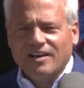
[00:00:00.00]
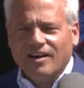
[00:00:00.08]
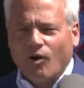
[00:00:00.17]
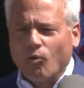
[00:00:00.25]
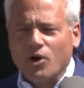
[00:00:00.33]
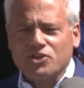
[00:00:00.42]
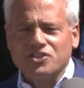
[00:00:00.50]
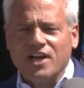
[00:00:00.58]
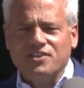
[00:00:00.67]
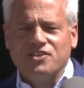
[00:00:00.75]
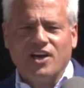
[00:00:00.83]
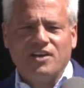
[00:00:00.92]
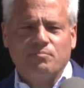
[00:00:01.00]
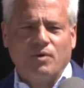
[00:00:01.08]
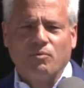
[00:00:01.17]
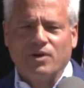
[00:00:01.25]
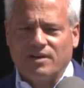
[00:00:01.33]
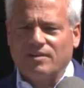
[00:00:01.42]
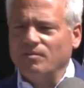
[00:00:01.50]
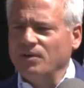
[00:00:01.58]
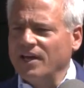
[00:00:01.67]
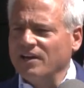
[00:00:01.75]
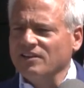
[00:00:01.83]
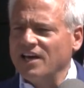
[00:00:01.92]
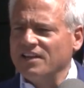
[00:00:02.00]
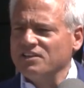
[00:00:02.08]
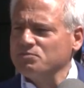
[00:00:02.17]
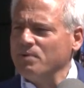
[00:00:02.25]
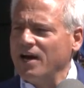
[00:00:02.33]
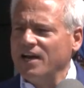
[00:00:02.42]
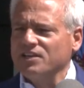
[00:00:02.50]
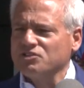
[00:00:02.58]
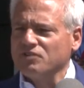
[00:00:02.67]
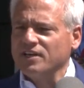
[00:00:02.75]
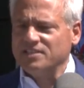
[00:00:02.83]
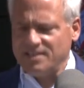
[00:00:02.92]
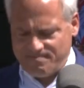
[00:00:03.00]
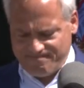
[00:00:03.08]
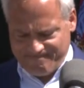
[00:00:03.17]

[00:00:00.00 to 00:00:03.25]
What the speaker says: Our work's not done, but we got a lot of this behind us, right, team?